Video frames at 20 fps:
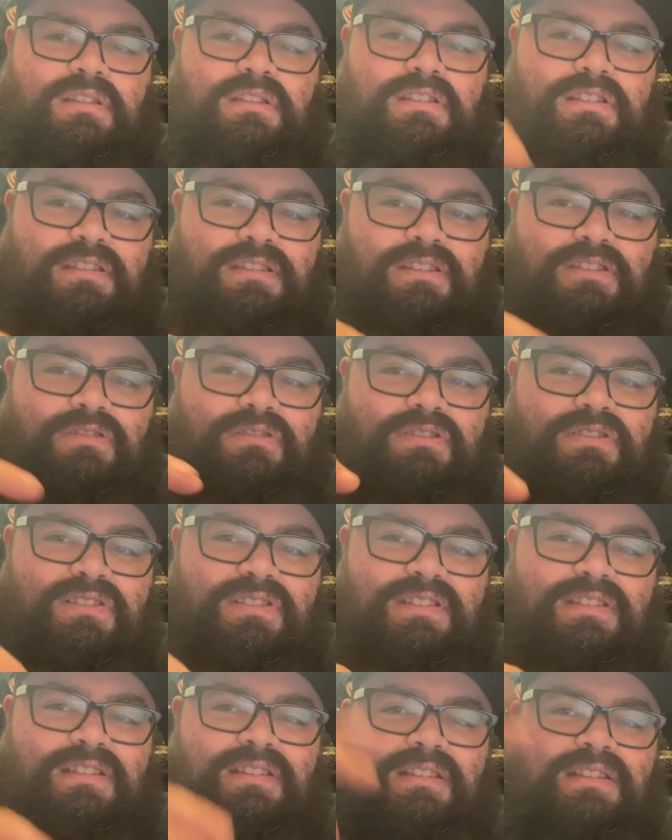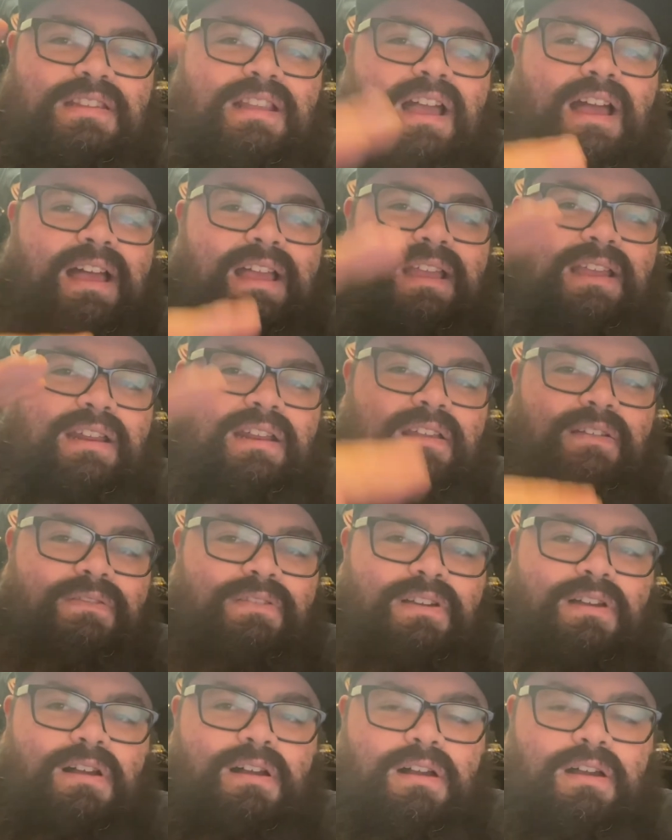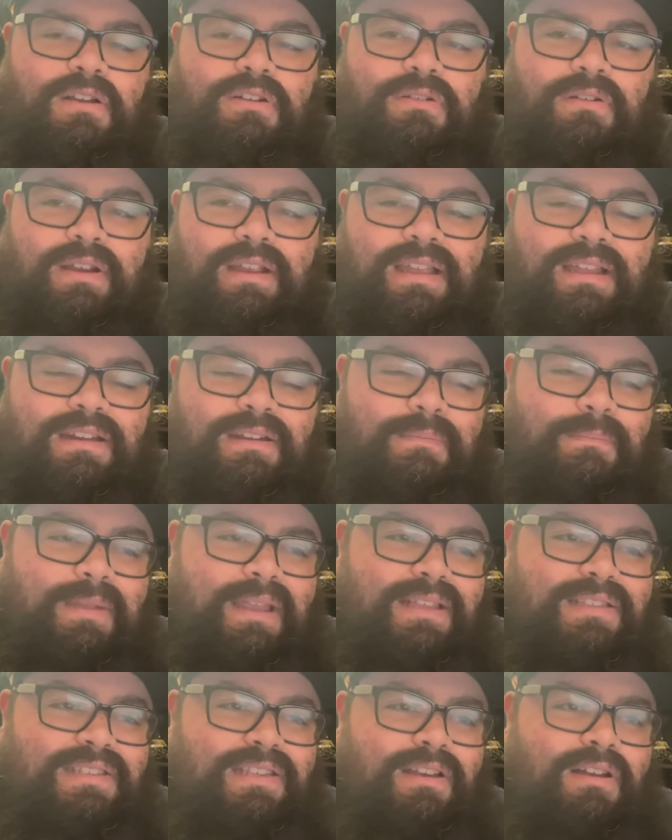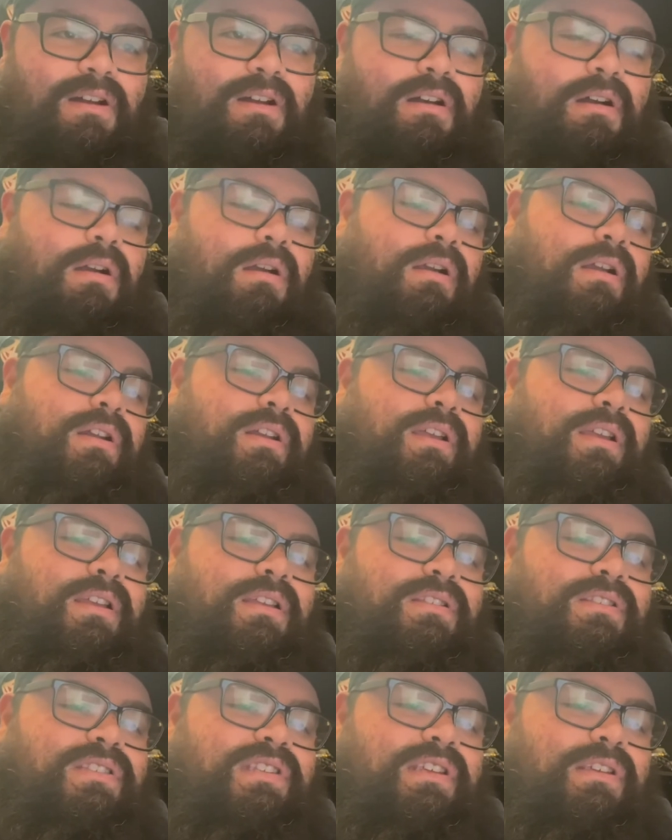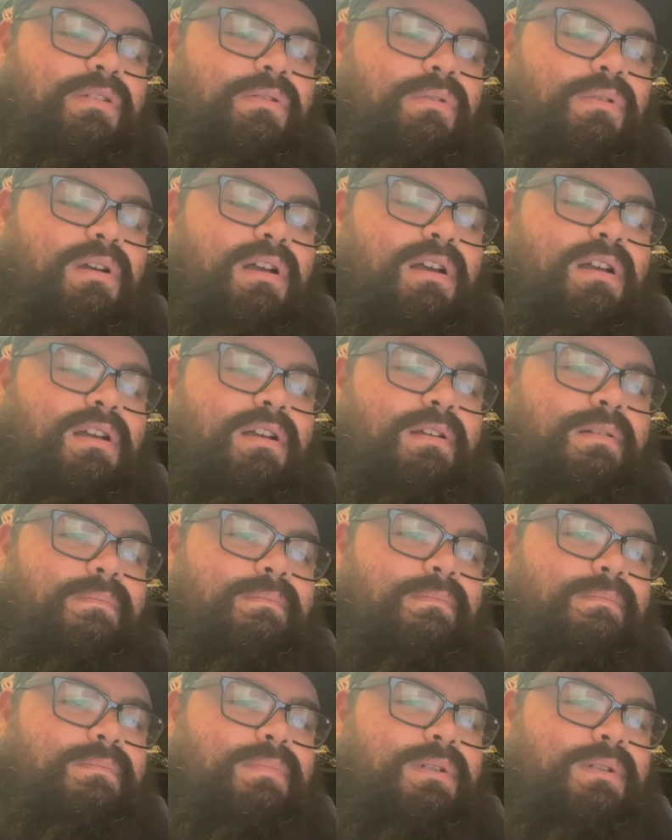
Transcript: there's not enough concrete and it makes it hard to